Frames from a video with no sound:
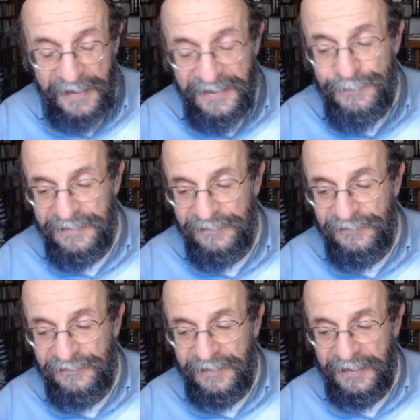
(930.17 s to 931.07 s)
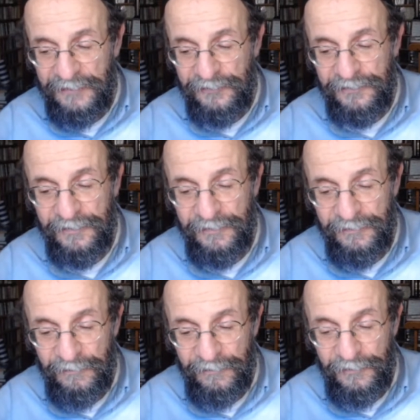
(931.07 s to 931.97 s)
enemies as
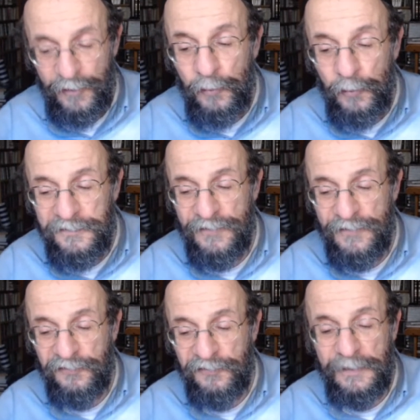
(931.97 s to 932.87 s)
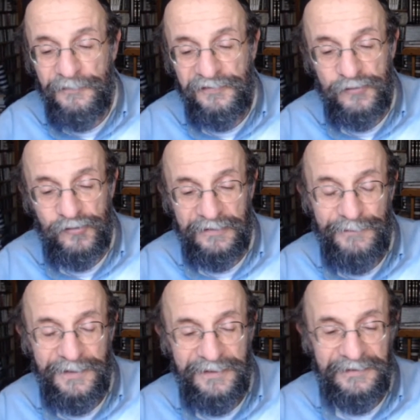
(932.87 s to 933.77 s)
those of the
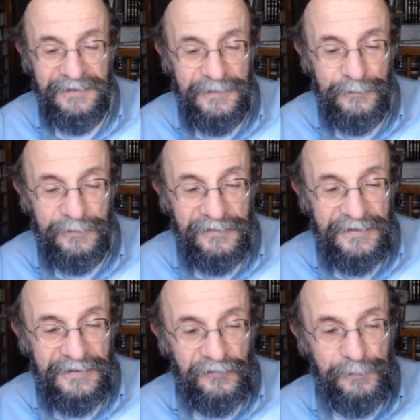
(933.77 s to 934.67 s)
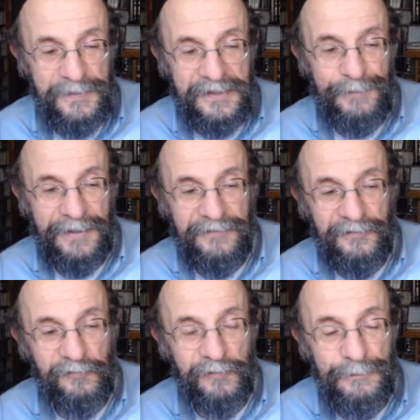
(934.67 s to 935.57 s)
circumcision, meaning that he would speak about the
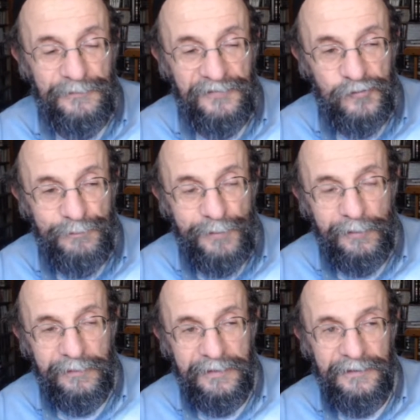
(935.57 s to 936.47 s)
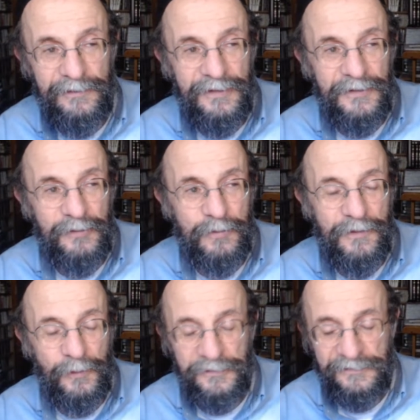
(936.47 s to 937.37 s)
circumcision party or
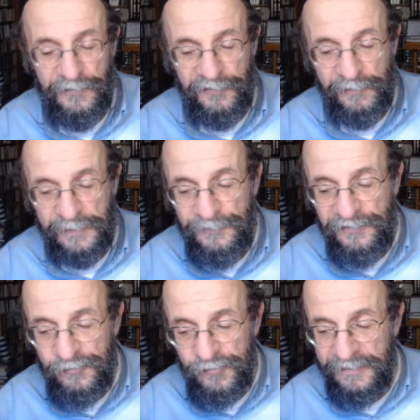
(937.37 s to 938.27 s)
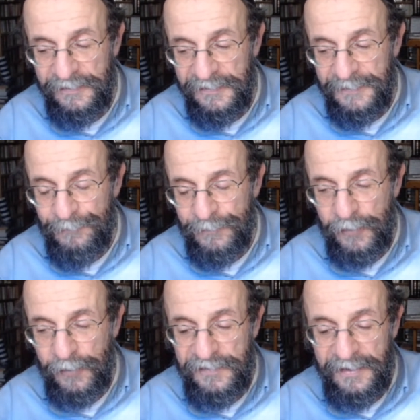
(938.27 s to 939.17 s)
those of the circumcision,
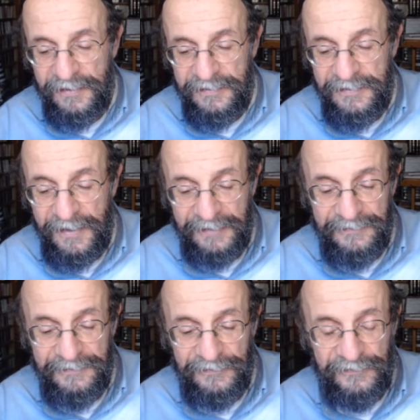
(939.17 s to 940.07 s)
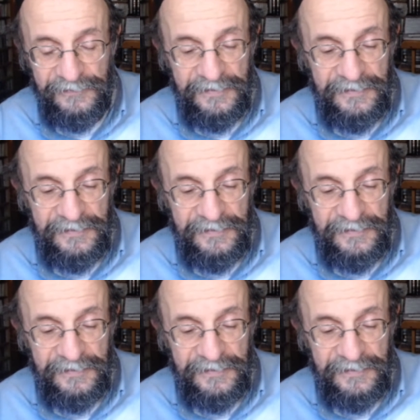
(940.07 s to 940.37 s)
because he had these